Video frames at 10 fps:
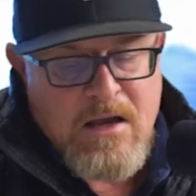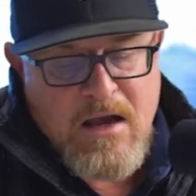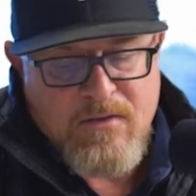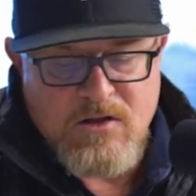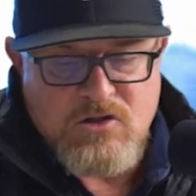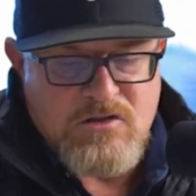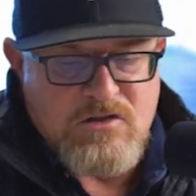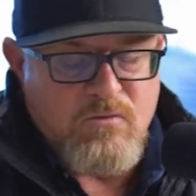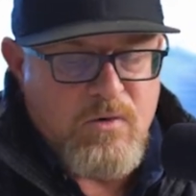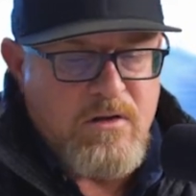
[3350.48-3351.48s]
And then
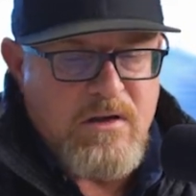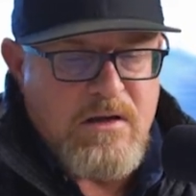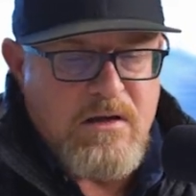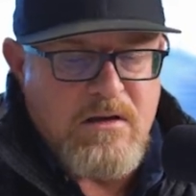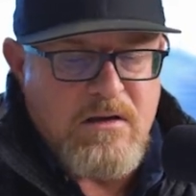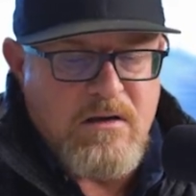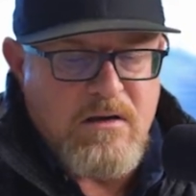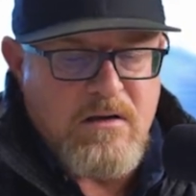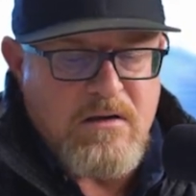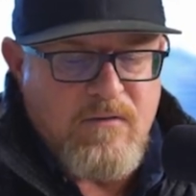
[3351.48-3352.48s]
just really,
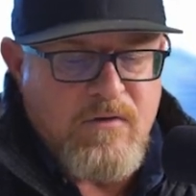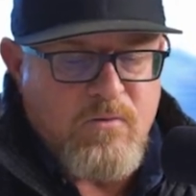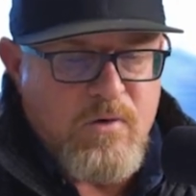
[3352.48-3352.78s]
Kevin,